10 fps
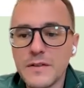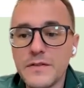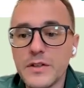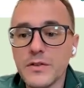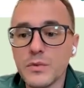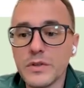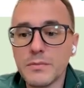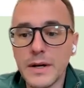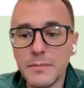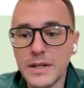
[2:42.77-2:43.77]
features
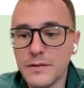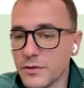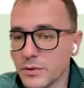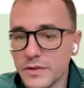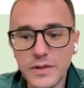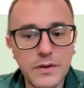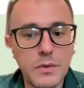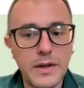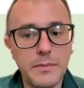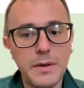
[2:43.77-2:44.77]
which might be influencing the
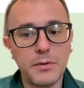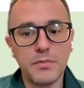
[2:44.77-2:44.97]
way that people